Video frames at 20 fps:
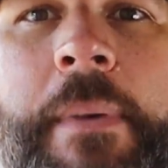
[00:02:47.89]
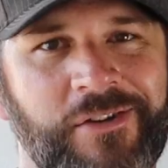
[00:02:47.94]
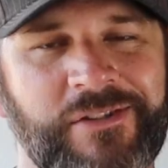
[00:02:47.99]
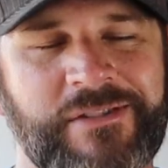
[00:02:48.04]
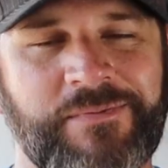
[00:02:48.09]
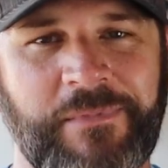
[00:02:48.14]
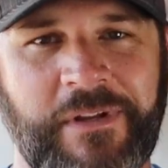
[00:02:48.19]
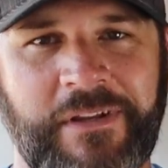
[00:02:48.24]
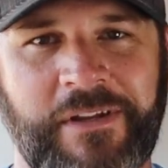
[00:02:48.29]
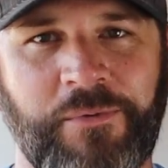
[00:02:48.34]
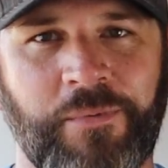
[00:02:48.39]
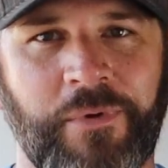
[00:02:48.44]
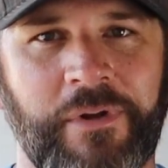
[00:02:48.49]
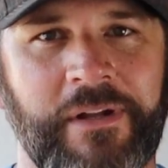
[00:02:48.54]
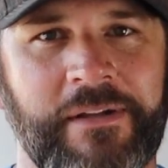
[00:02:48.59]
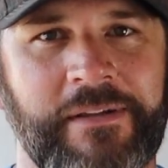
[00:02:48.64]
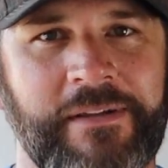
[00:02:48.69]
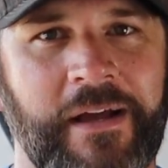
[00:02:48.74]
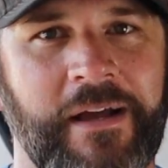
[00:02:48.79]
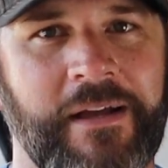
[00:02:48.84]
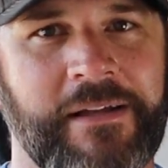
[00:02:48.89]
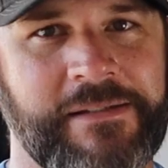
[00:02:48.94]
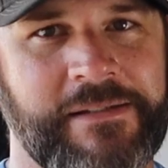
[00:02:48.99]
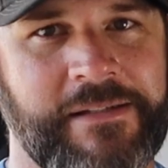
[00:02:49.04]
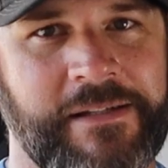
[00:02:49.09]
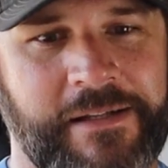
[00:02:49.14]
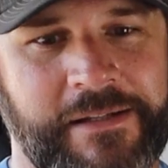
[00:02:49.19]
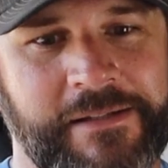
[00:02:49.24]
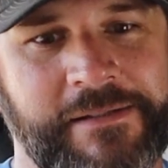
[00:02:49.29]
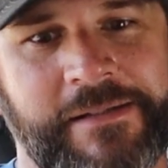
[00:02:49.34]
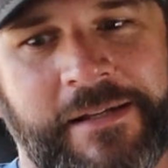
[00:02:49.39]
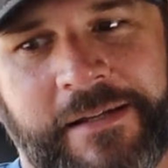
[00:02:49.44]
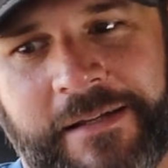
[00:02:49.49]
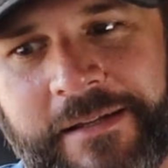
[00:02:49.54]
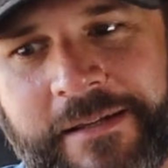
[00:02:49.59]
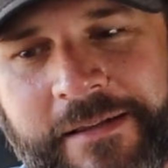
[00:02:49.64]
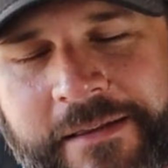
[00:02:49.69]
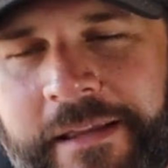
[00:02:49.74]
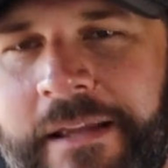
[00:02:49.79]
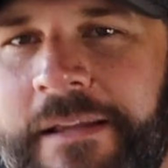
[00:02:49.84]
Ultimately what it does is
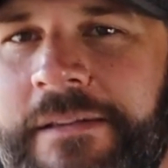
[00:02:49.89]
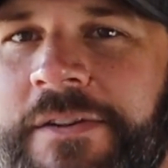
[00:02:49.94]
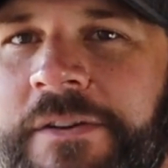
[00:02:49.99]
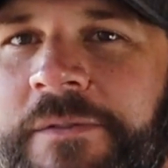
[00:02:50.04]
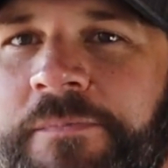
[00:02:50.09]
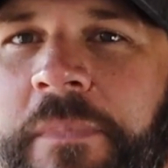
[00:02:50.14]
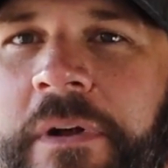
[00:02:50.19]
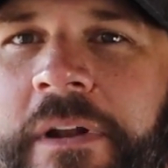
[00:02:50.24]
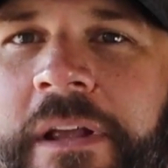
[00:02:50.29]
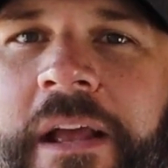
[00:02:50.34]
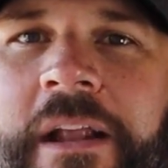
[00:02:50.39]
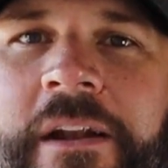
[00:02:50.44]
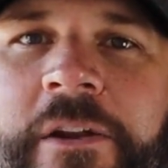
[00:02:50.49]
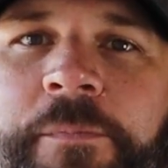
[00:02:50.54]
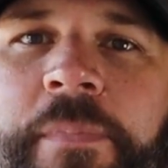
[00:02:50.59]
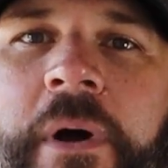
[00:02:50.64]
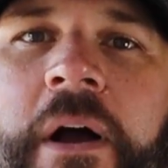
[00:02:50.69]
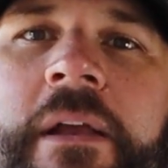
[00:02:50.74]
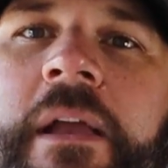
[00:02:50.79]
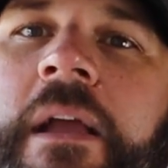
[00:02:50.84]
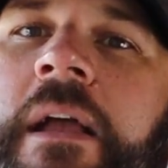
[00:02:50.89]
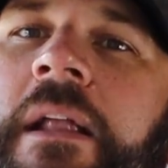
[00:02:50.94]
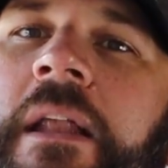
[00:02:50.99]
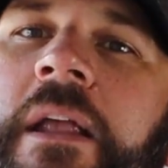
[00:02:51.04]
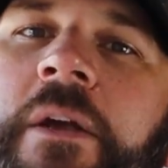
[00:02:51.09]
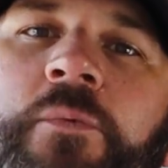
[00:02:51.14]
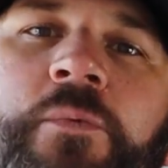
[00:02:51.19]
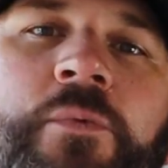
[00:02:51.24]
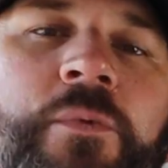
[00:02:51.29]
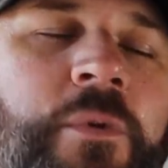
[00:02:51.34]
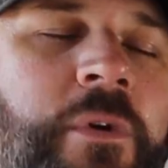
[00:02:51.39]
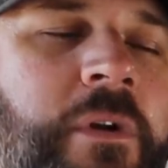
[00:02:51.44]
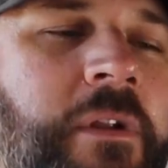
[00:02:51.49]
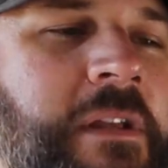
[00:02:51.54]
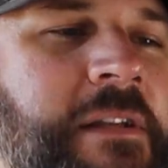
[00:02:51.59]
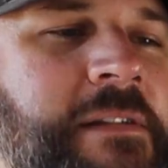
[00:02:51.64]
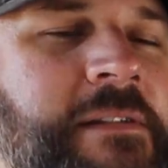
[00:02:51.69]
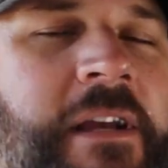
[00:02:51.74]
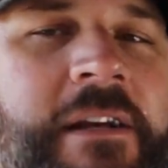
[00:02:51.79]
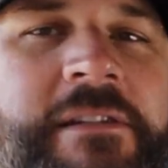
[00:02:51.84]
they took money out of your pocket, and it
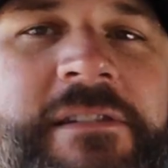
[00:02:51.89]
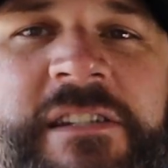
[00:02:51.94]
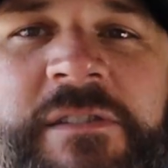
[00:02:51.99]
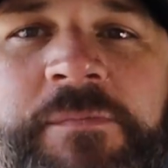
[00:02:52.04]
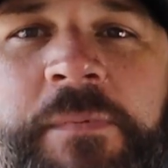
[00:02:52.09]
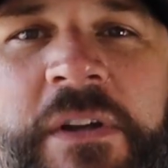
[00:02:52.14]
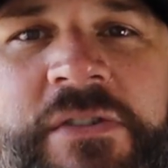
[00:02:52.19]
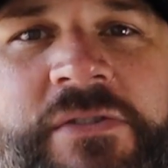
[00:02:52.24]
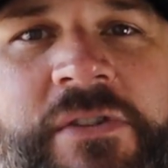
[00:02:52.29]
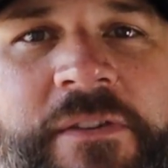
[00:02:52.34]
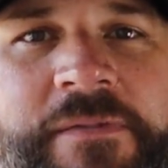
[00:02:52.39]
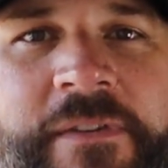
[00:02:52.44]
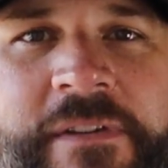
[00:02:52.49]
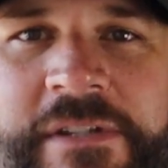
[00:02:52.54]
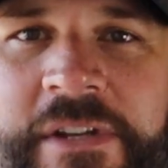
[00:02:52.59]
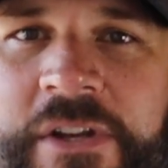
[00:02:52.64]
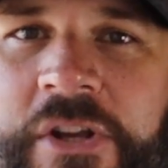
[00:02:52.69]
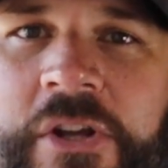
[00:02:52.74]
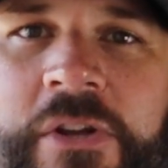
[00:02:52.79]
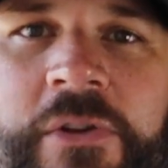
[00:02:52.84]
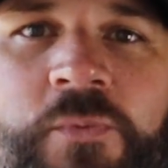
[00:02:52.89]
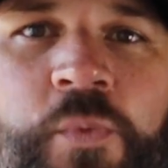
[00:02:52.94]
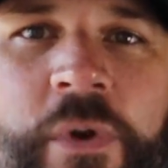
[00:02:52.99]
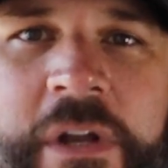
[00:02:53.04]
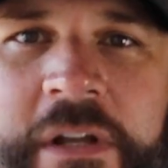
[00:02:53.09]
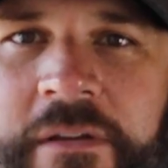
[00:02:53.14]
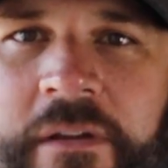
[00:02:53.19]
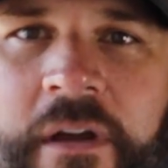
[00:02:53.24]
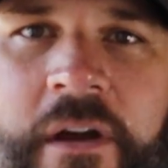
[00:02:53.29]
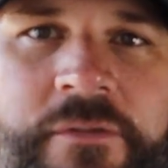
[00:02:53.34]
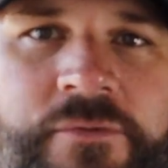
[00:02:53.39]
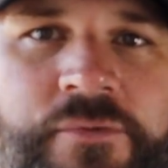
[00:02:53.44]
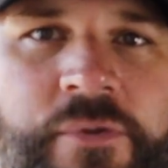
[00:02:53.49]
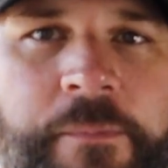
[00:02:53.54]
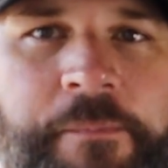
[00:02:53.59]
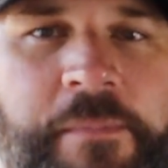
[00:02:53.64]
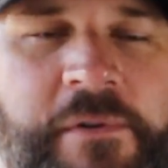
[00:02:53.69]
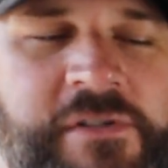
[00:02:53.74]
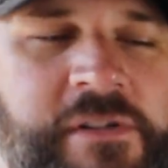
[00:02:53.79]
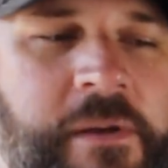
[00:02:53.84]
really sucks, especially if it's a good week-long
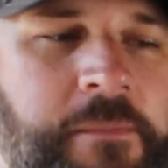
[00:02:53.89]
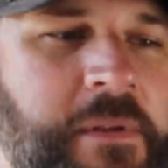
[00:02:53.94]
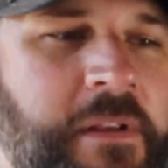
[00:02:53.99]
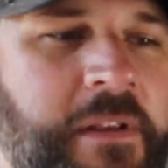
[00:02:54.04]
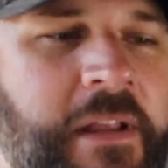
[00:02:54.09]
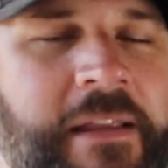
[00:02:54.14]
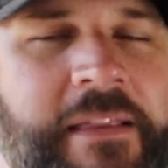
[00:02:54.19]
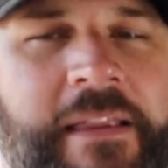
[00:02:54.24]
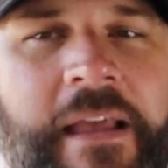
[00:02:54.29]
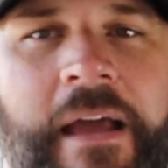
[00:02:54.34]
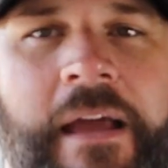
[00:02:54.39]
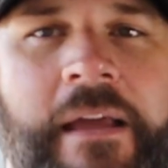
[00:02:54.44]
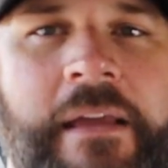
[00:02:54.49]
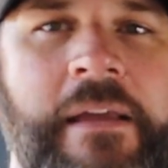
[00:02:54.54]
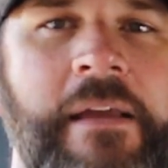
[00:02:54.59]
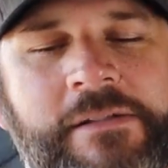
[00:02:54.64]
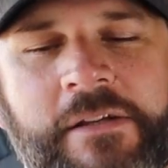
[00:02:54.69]
trip or something like that.